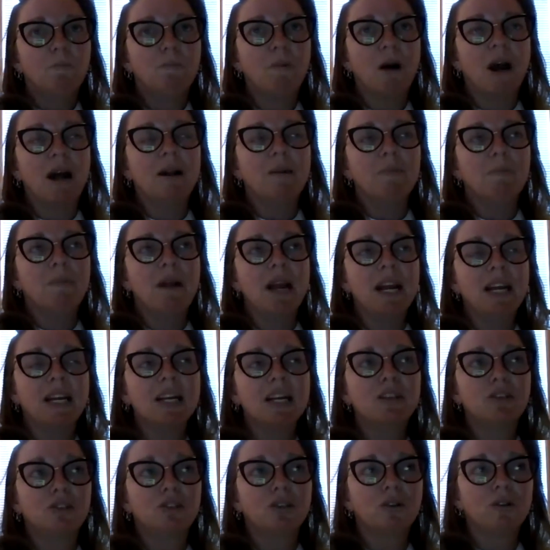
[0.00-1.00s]
but
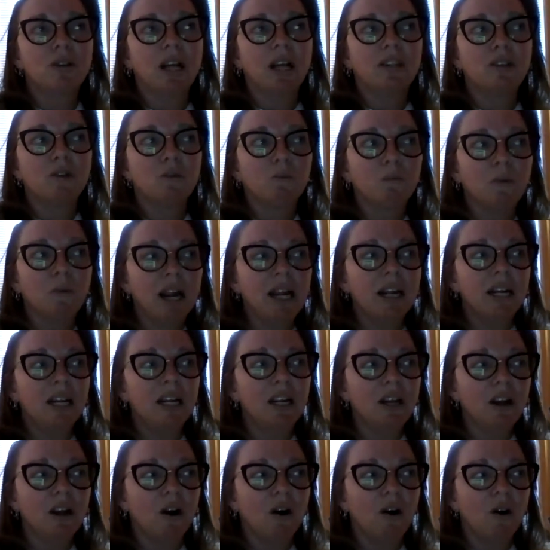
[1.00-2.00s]
making sure that the
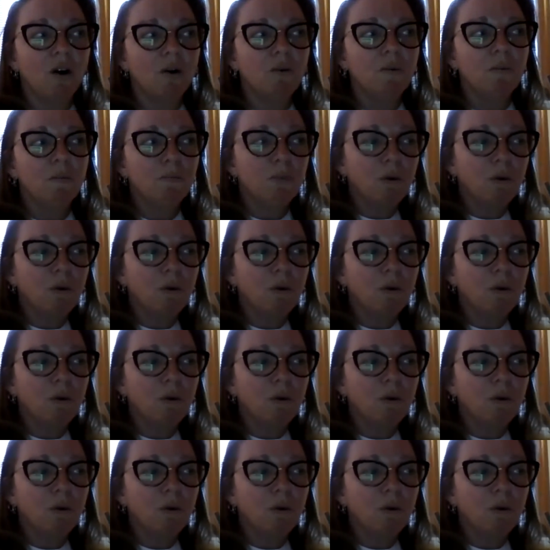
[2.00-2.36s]
radio